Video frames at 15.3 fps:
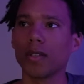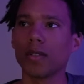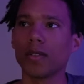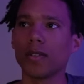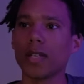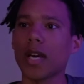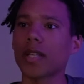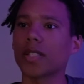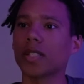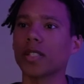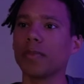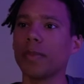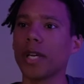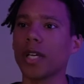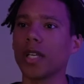not
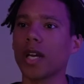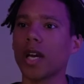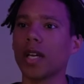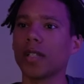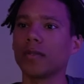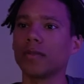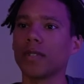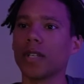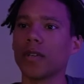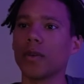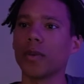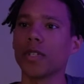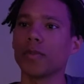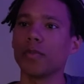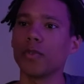sleeping a lot and
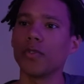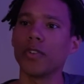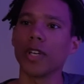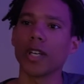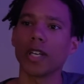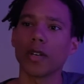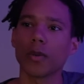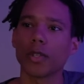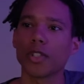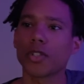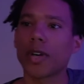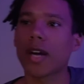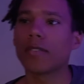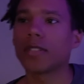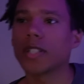always moving and always
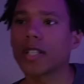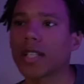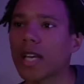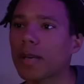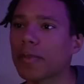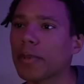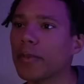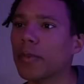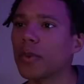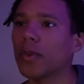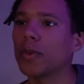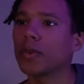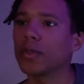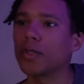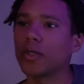traveling. A lot of
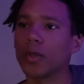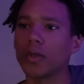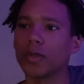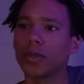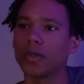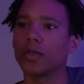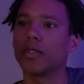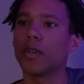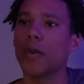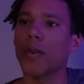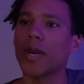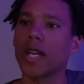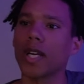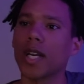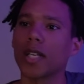people, don't
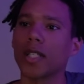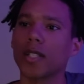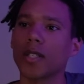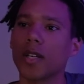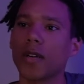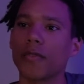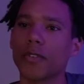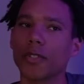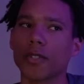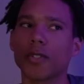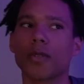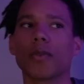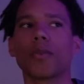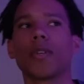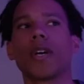want to get out of their comfort
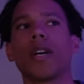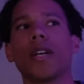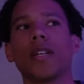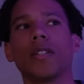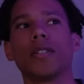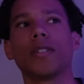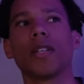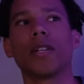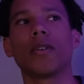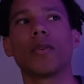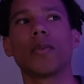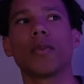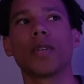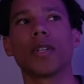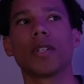zone, and they
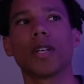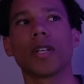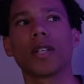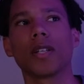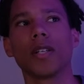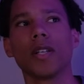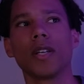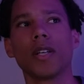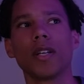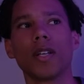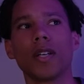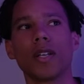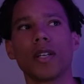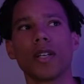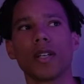don't want to like,
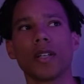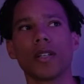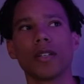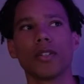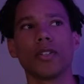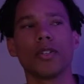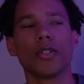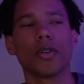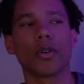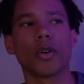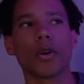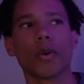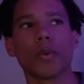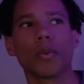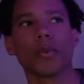
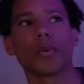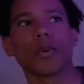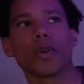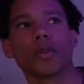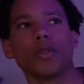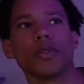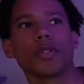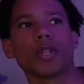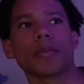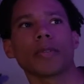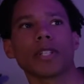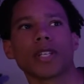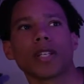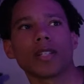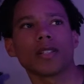go do
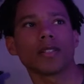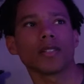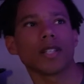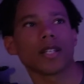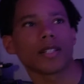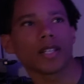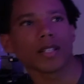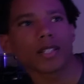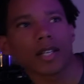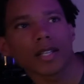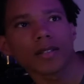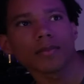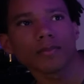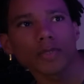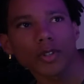something. They think
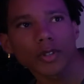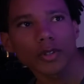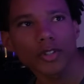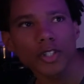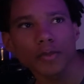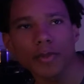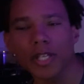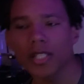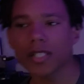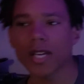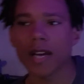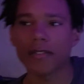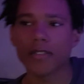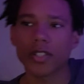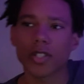that, just because they
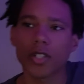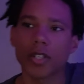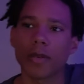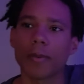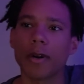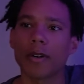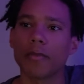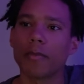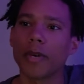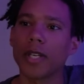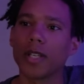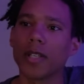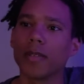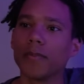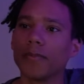have a certain amount of
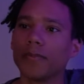money